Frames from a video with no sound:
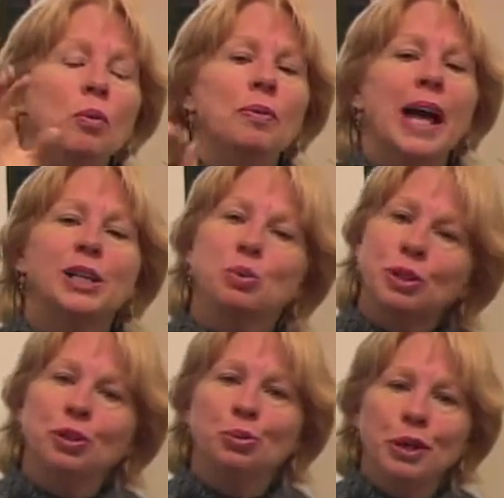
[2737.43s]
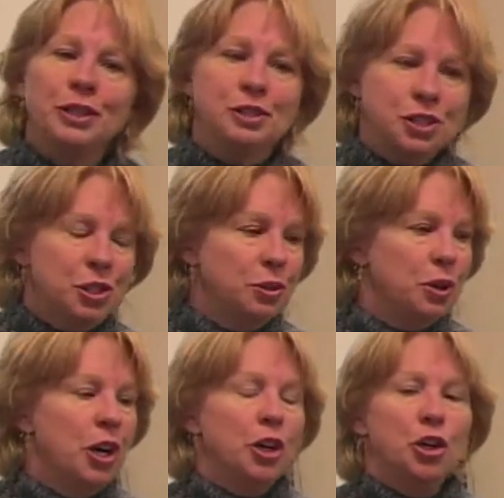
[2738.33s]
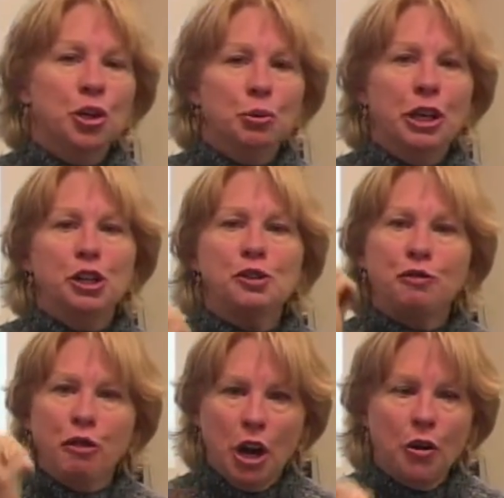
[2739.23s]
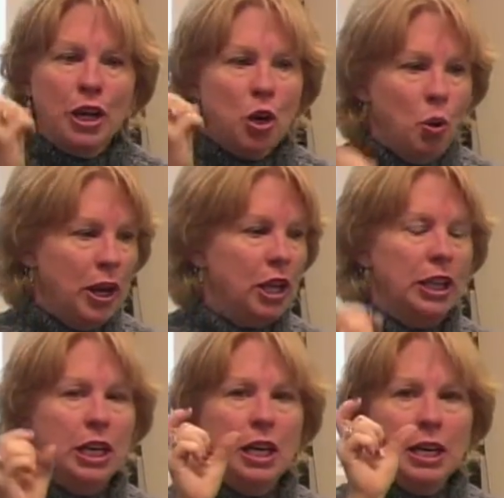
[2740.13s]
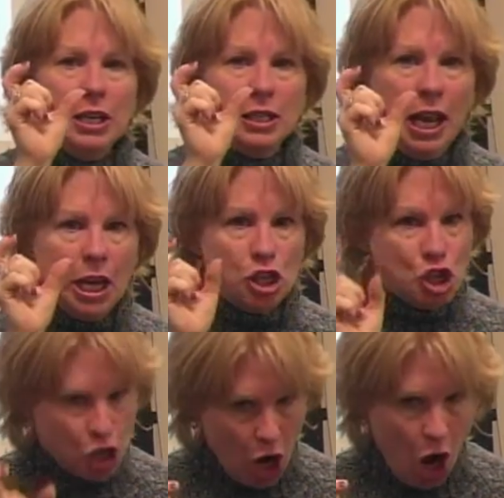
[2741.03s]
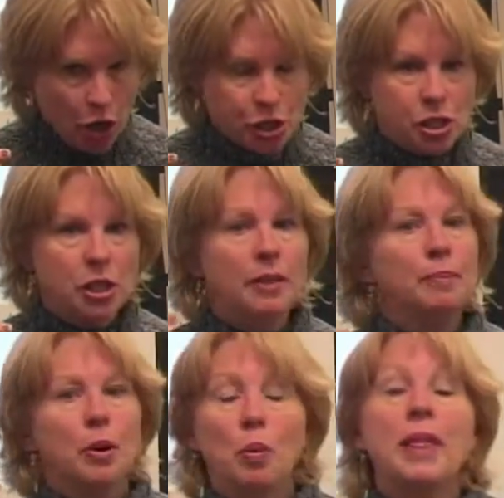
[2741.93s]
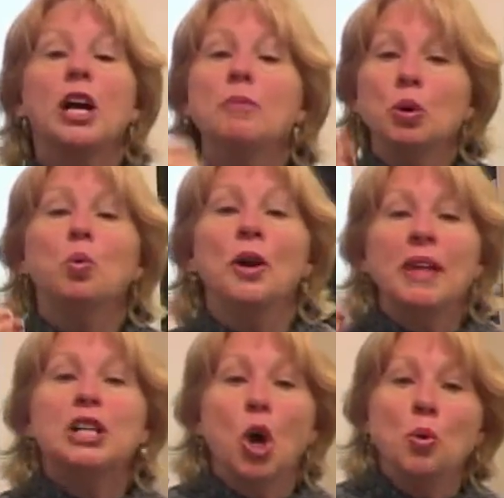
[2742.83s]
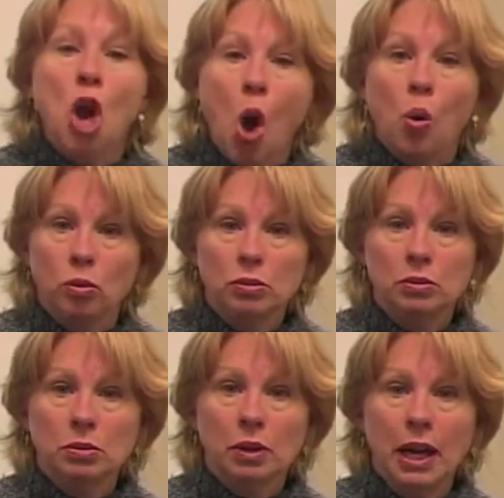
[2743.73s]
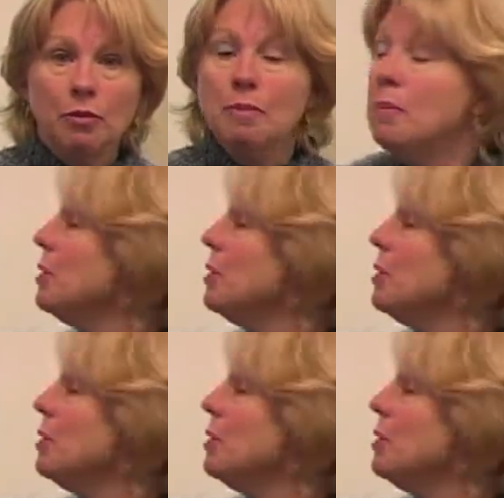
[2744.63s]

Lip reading: that's what good readers do. Good readers very quickly take chunks when they come to a word they don't know. Okay? Remember